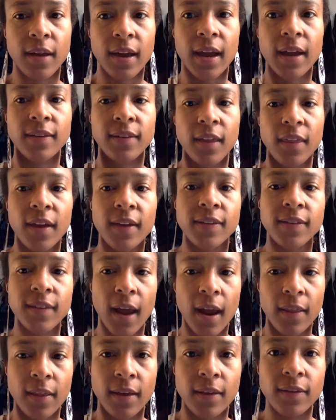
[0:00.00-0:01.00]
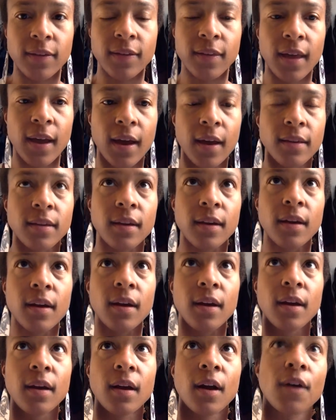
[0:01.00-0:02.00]
like I said, that silence, that
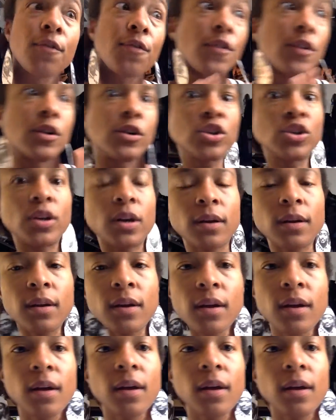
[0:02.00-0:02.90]
aversion